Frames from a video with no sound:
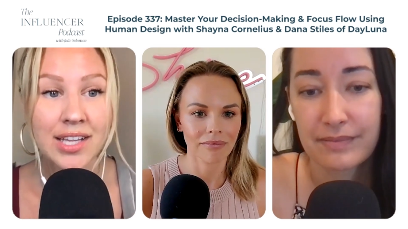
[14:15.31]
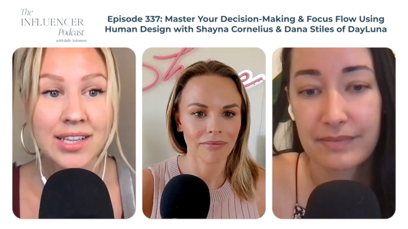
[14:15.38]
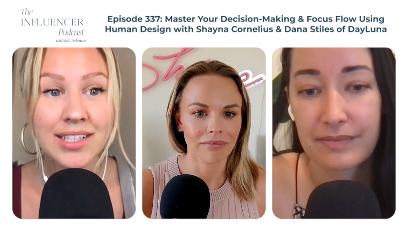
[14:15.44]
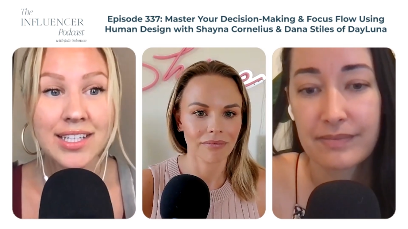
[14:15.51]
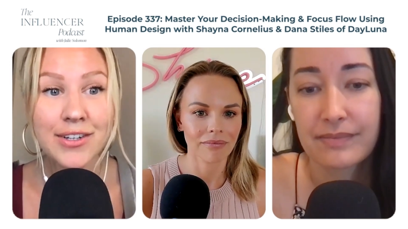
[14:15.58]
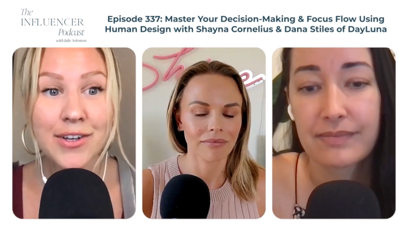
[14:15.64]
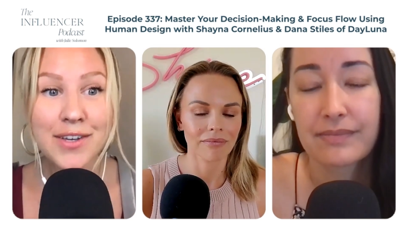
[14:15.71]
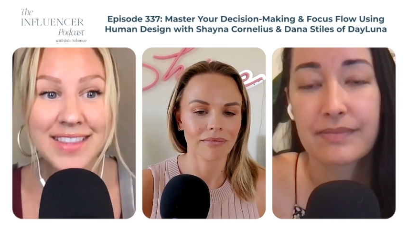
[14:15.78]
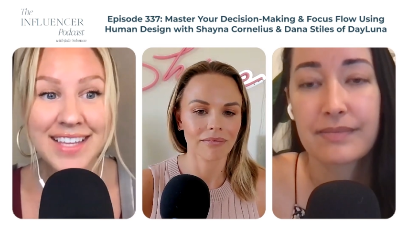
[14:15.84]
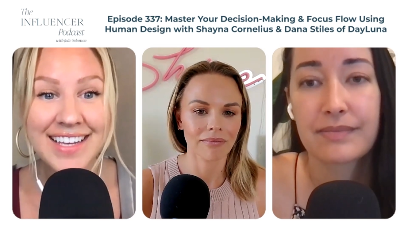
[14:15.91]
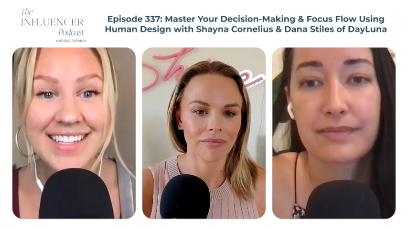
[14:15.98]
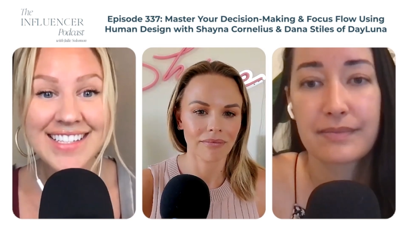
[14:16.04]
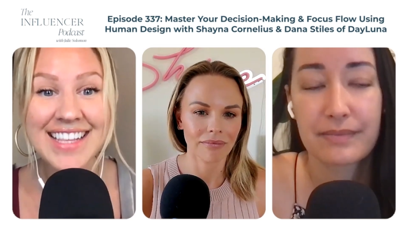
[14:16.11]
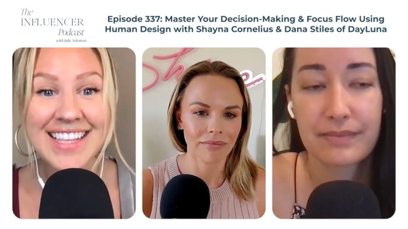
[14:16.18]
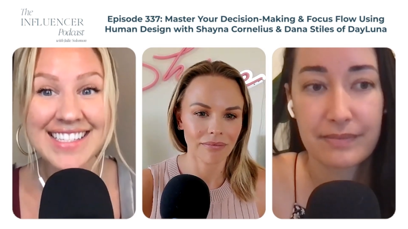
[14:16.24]
Speaker 1: Little
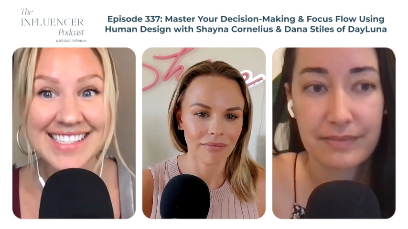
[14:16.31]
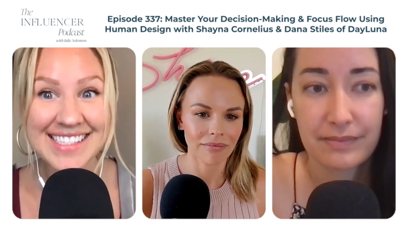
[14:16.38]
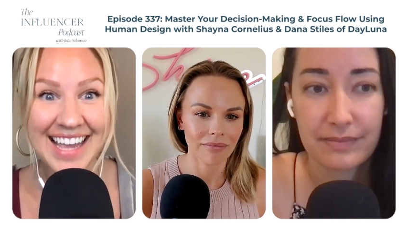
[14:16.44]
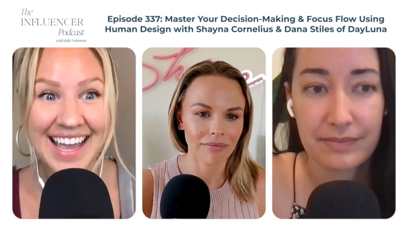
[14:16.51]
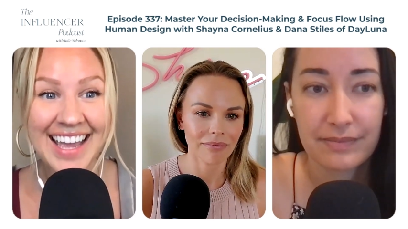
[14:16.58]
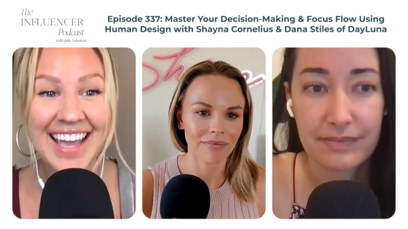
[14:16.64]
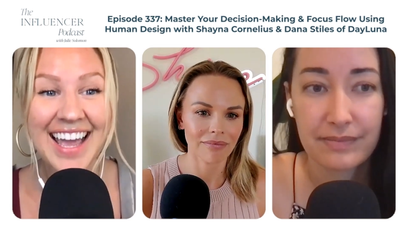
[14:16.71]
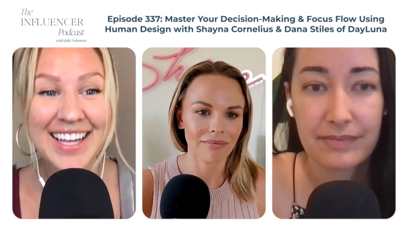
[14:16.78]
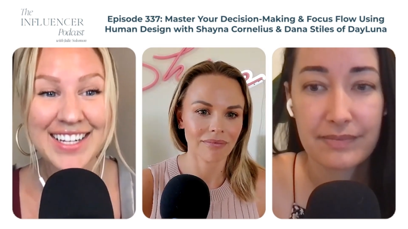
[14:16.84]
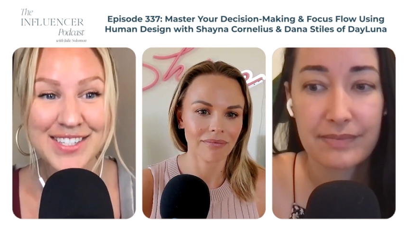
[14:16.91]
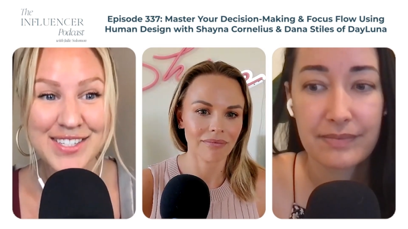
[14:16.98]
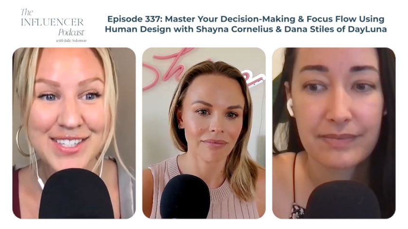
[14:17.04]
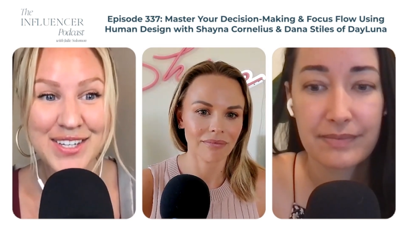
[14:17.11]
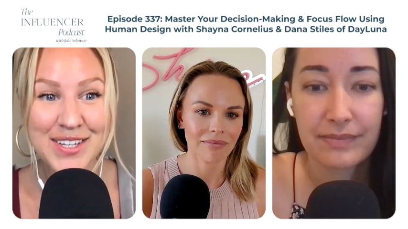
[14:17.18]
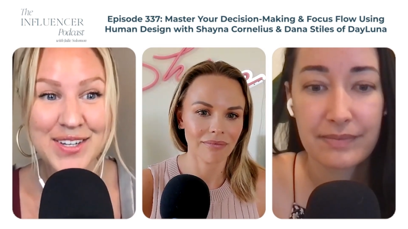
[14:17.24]
things they say
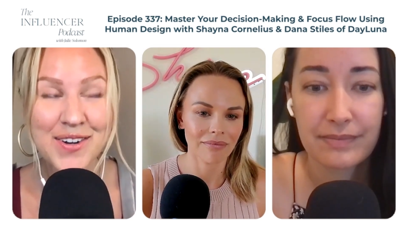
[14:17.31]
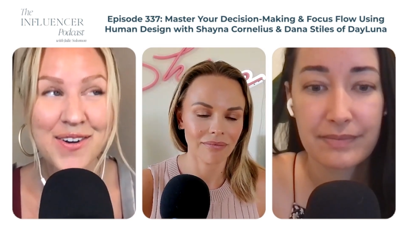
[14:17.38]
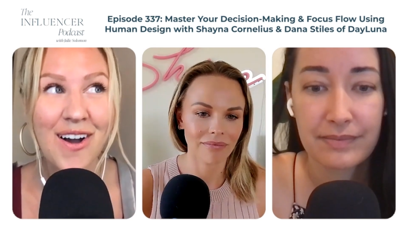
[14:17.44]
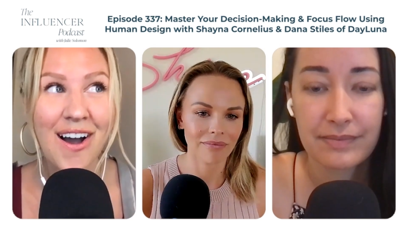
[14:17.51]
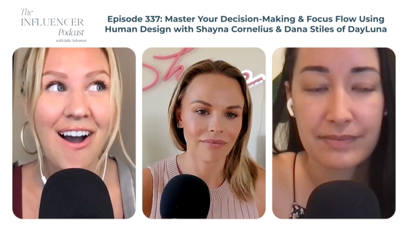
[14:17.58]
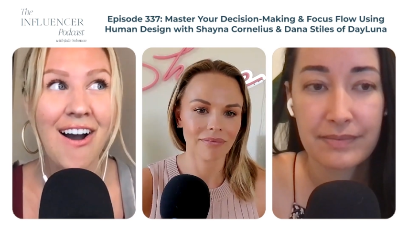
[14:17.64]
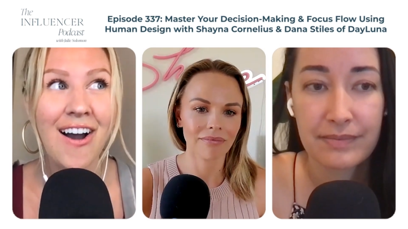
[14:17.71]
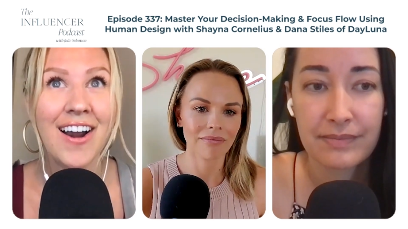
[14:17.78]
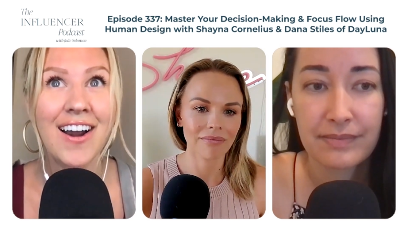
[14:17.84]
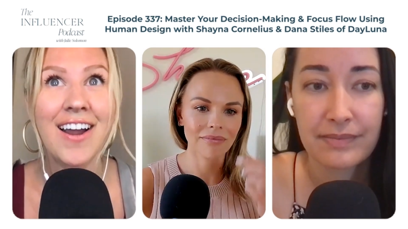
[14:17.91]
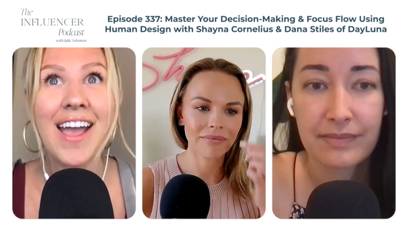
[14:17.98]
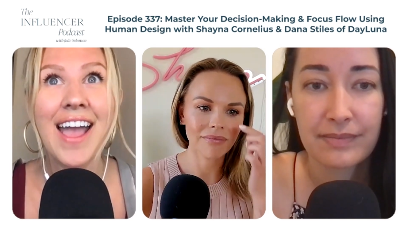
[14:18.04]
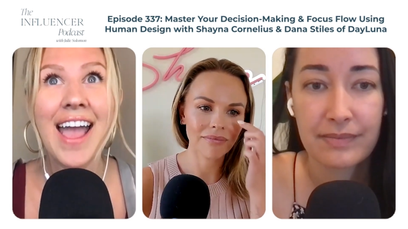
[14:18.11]
and do are